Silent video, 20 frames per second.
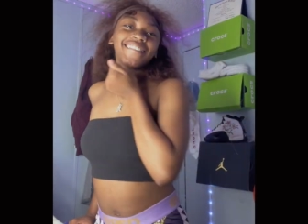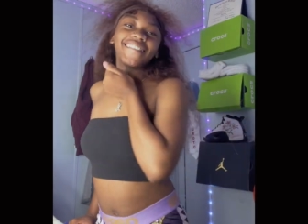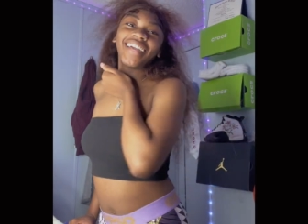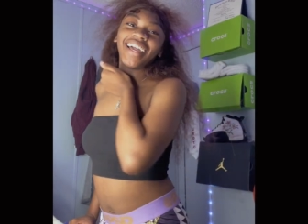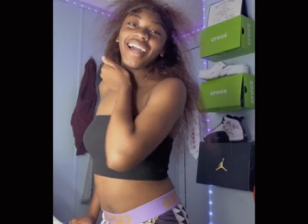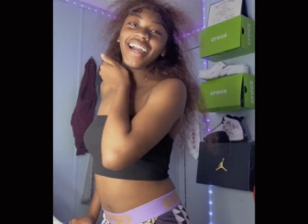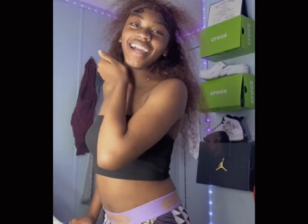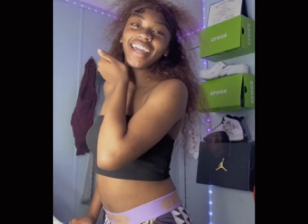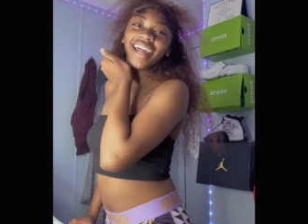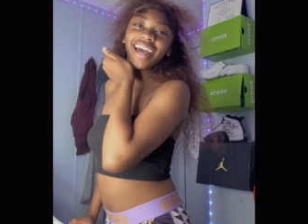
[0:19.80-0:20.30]

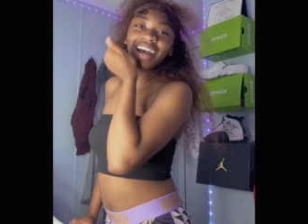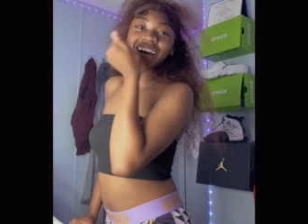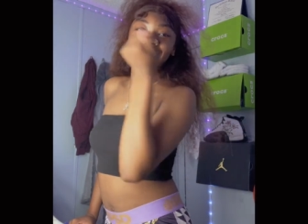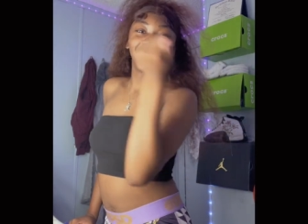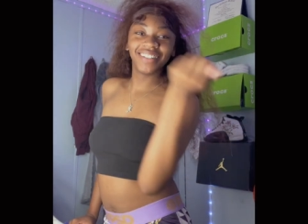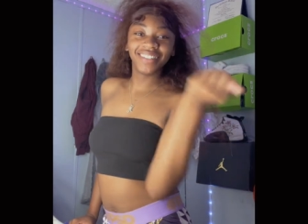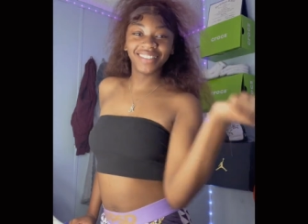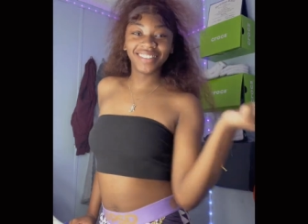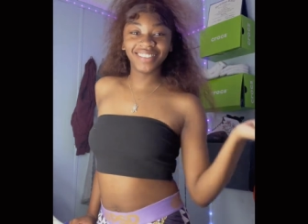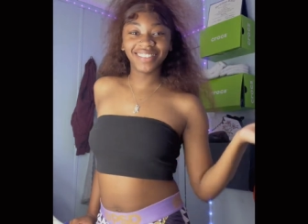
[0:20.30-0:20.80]
I got a
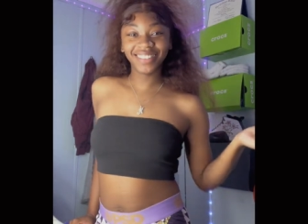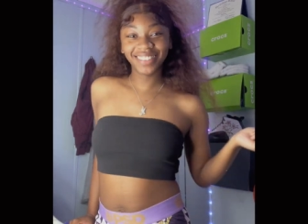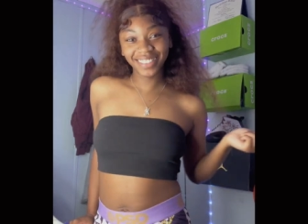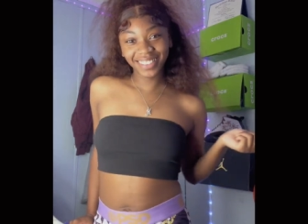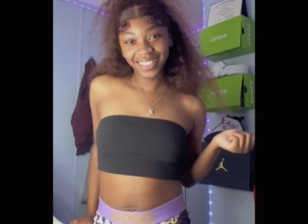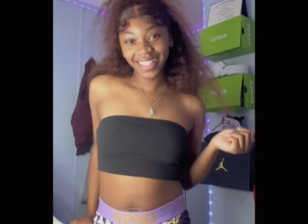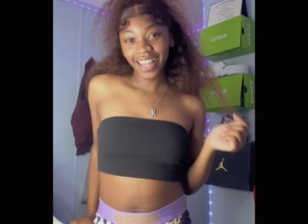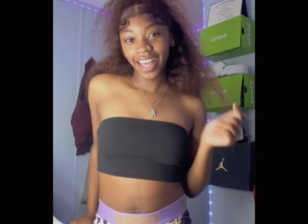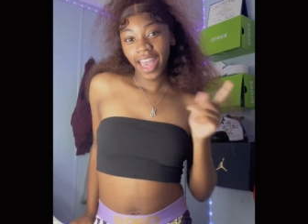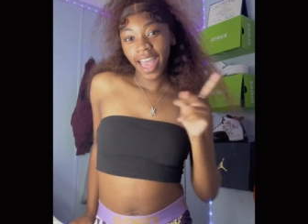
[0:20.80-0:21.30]
haul.
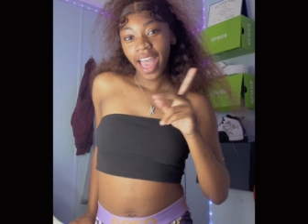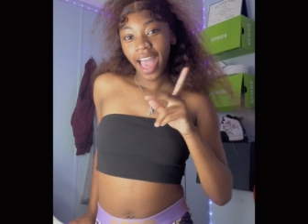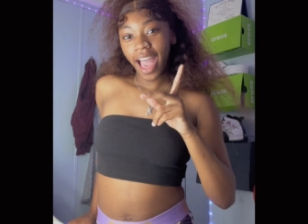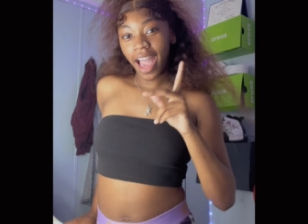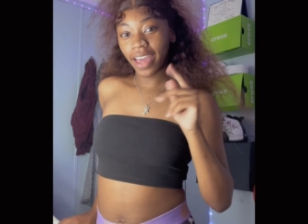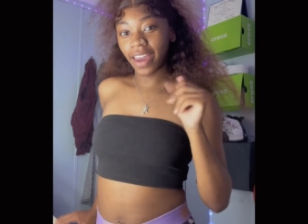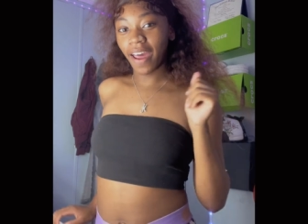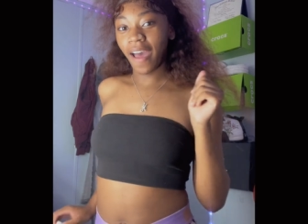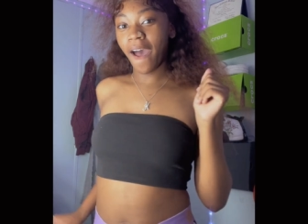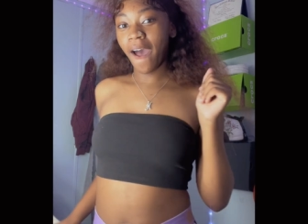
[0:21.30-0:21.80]
I
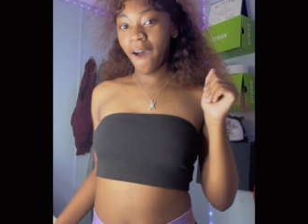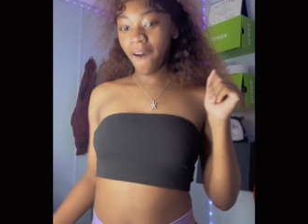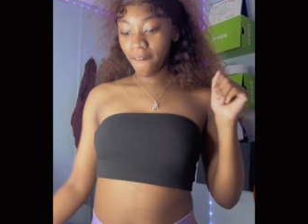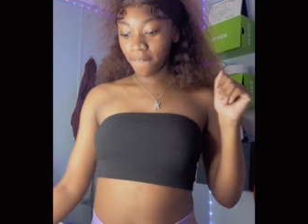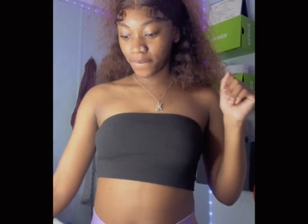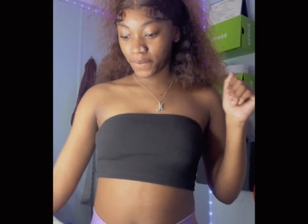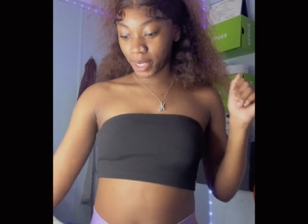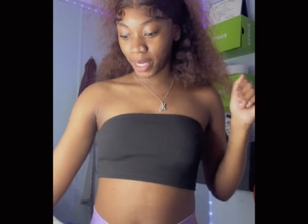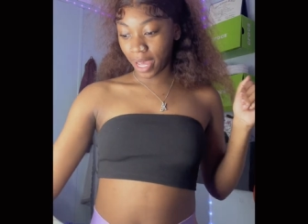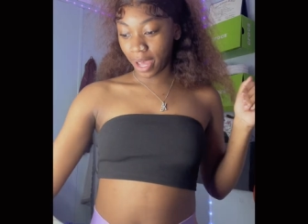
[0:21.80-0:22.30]
got a haul
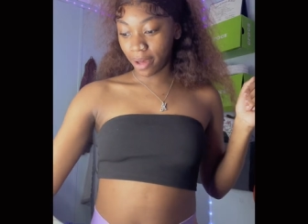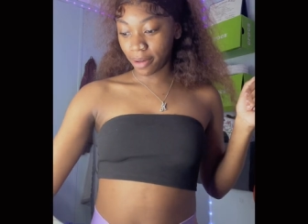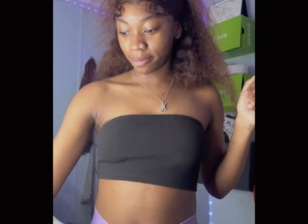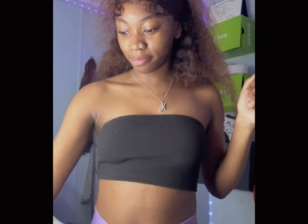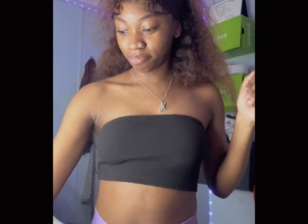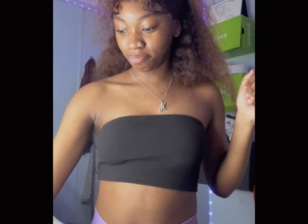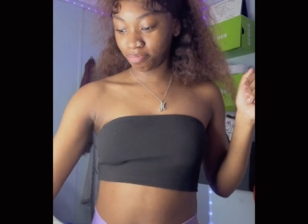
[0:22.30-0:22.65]
for y'all.